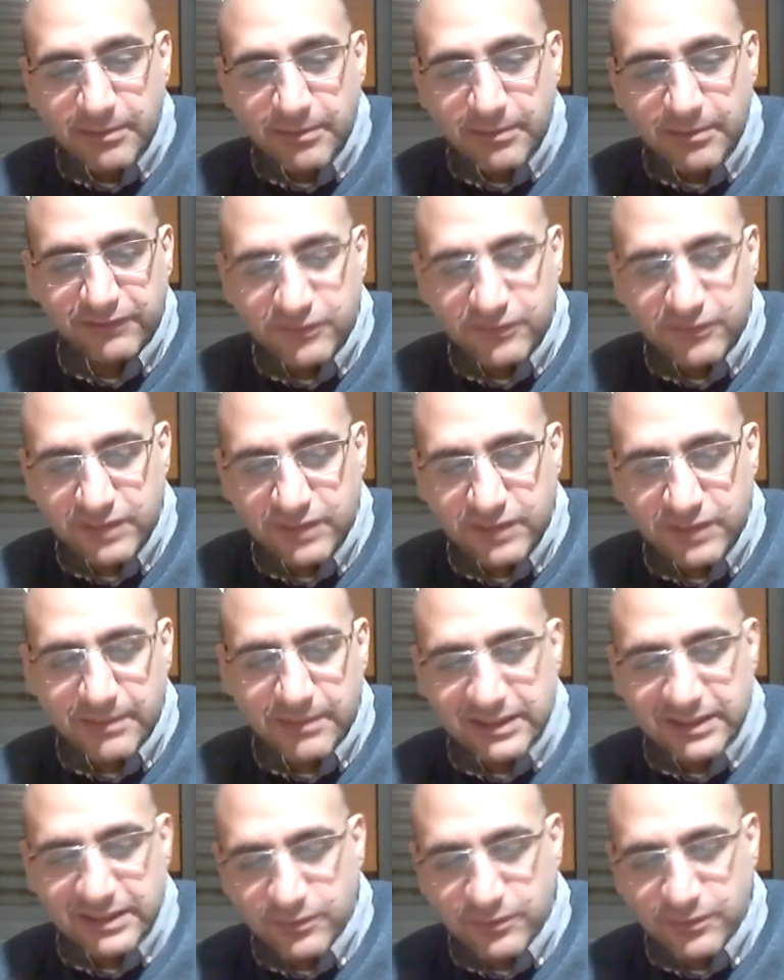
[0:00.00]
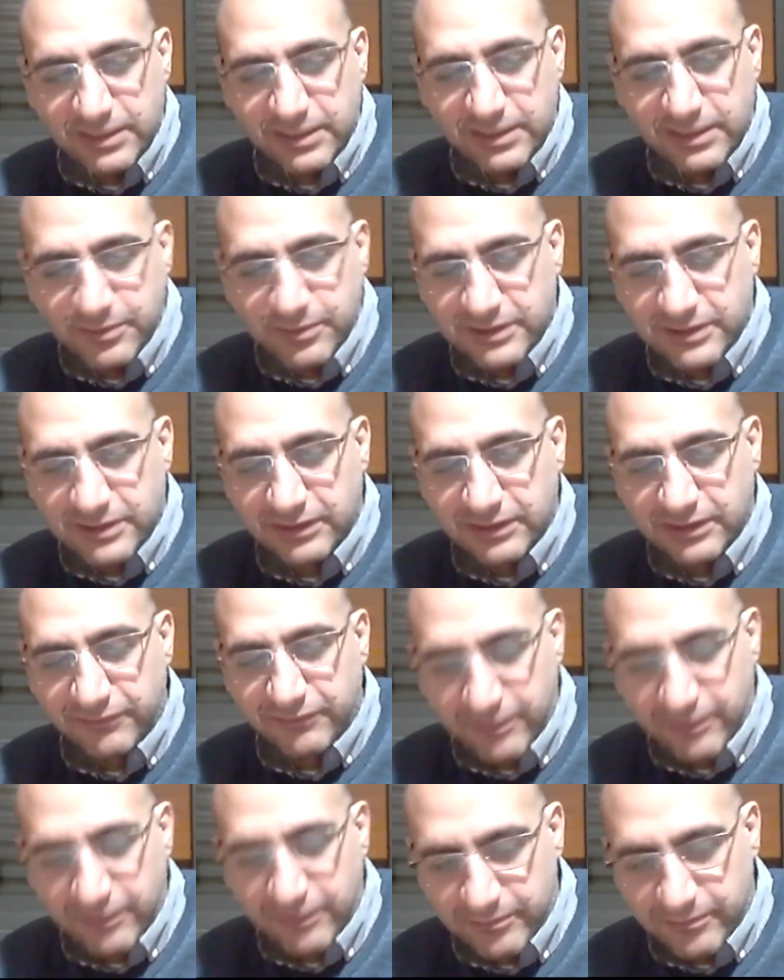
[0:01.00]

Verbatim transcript: But if you came as a white person